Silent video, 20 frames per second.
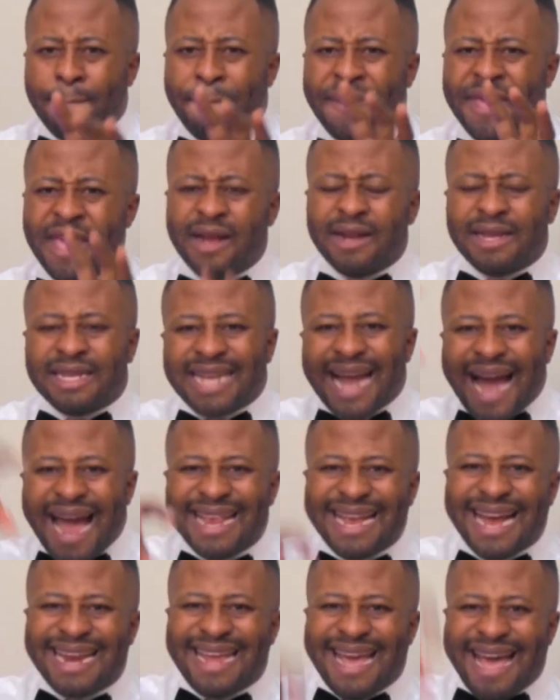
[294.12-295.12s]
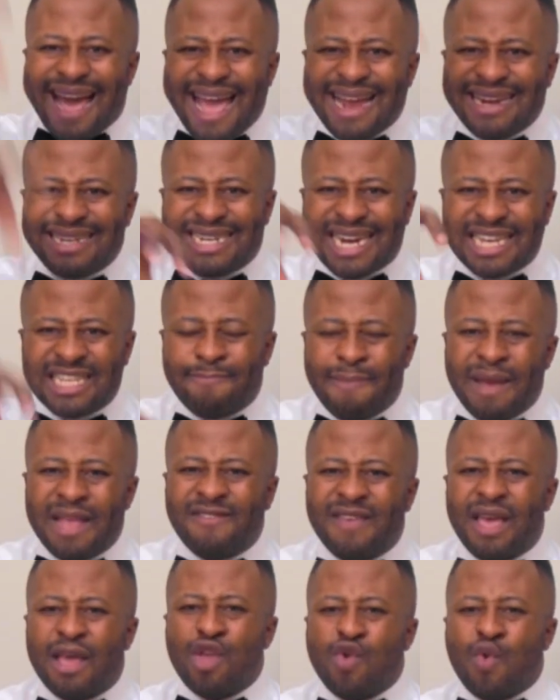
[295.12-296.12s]
Being tied at the entrance
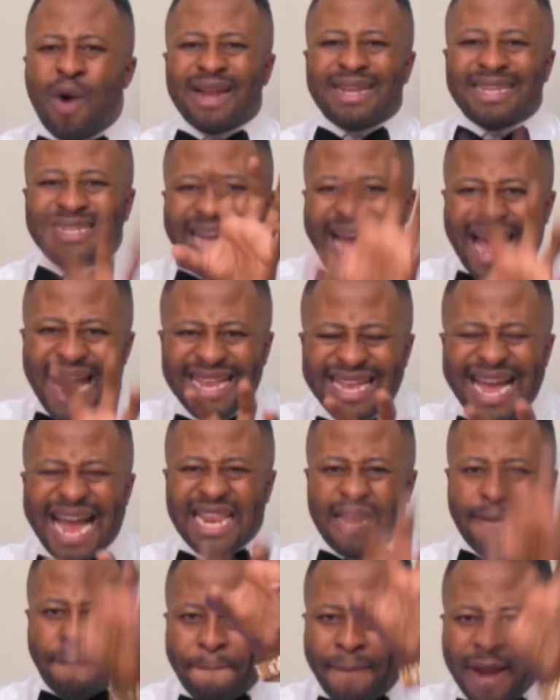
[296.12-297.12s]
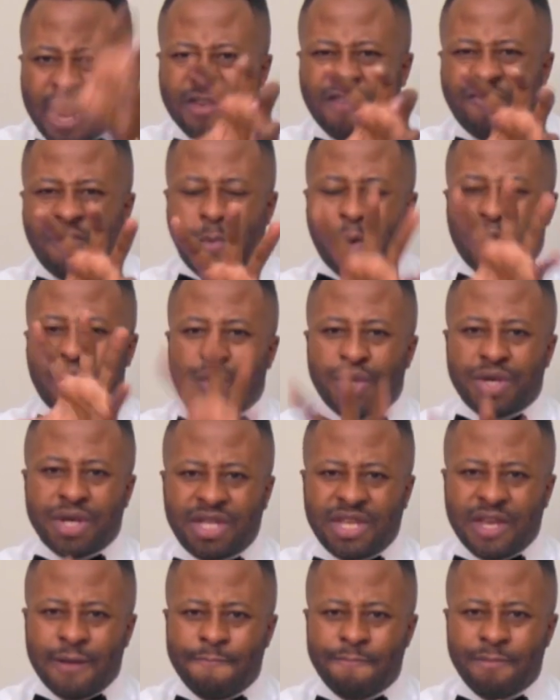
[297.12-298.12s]
means you are tied at the place of
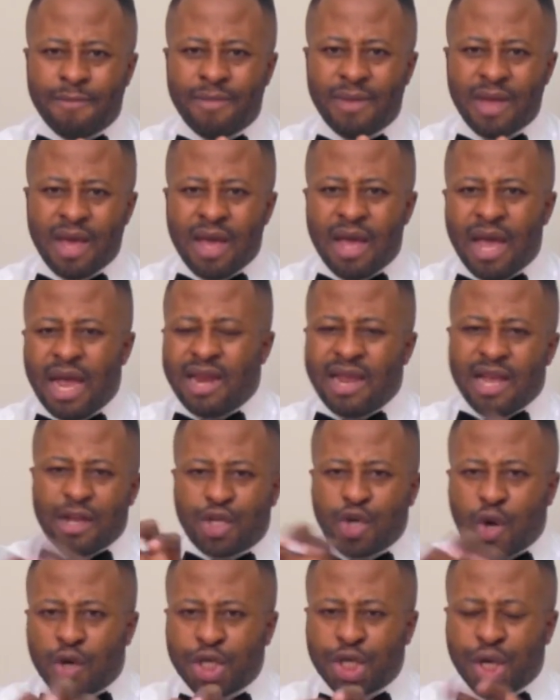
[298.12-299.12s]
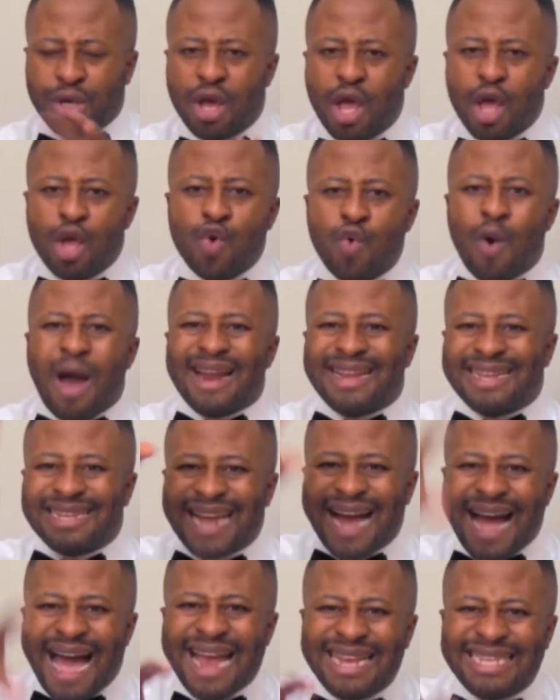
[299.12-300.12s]
opportunity, in the junction. You are
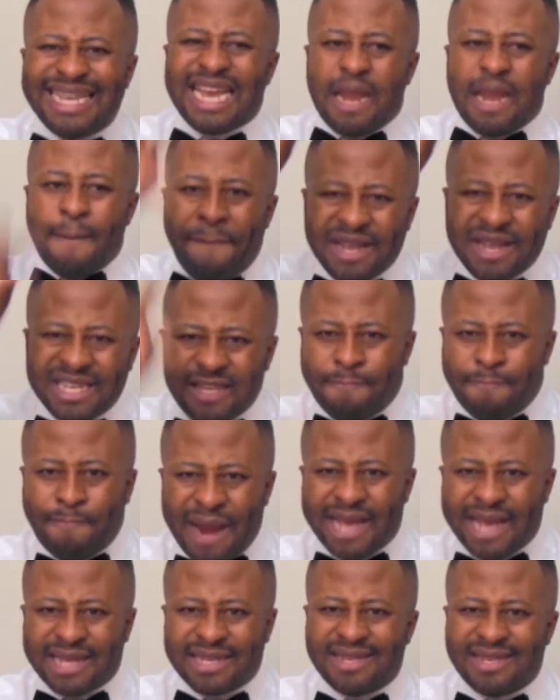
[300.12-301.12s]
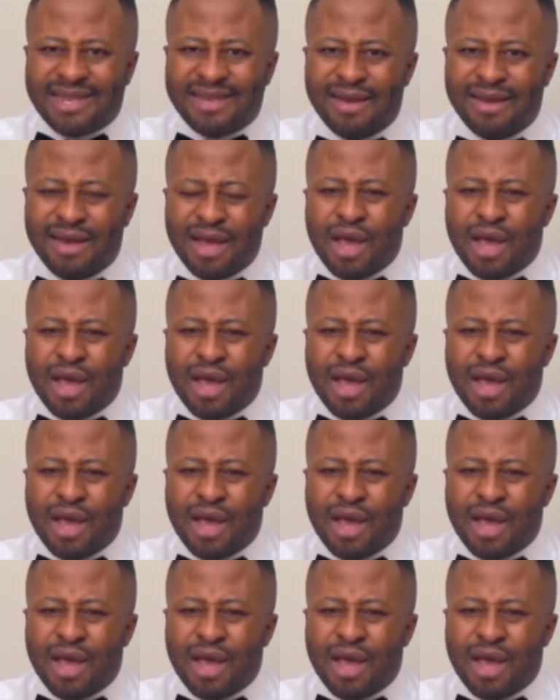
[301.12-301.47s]
tied in a busy place.